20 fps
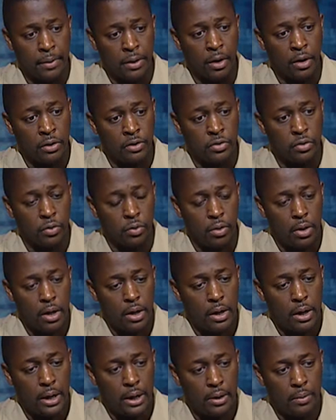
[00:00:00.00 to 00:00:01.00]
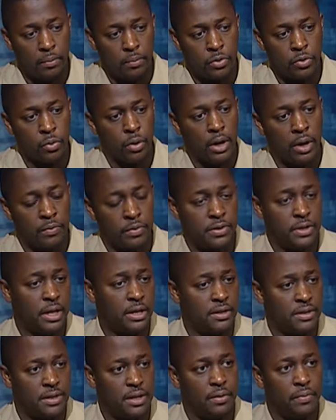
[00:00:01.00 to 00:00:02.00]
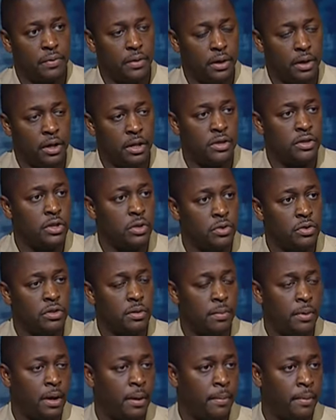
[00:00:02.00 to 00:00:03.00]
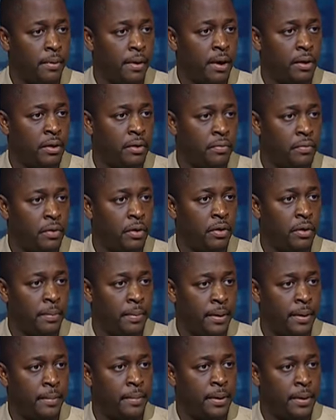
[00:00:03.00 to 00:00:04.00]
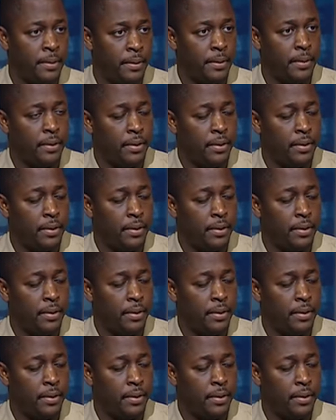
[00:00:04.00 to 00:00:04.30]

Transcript: also just want to emphasize it definitely continues to be a priority for our department.